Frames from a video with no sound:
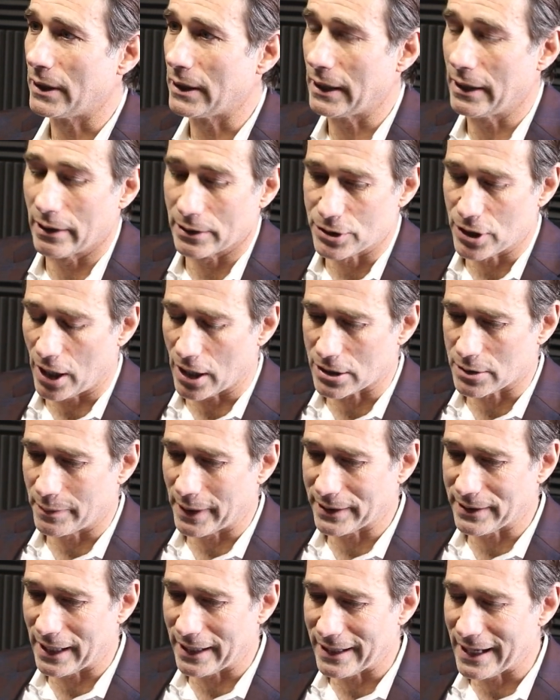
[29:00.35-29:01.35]
And I talked
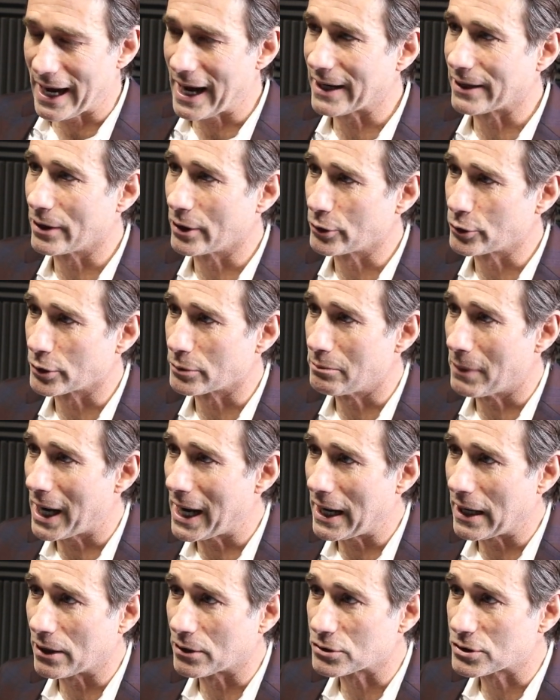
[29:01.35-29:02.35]
about that 900
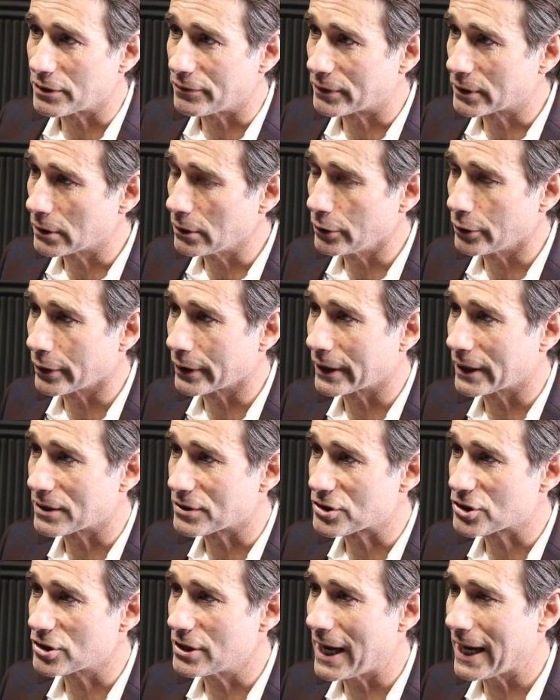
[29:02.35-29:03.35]
miles of clearing
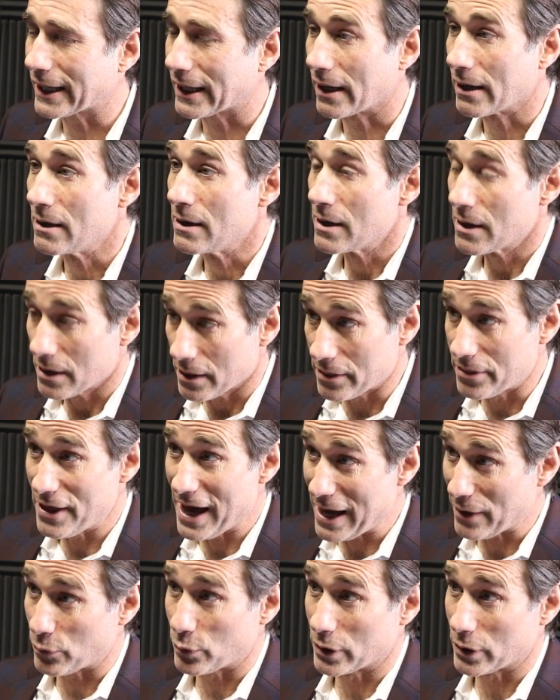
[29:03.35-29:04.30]
and snagging. That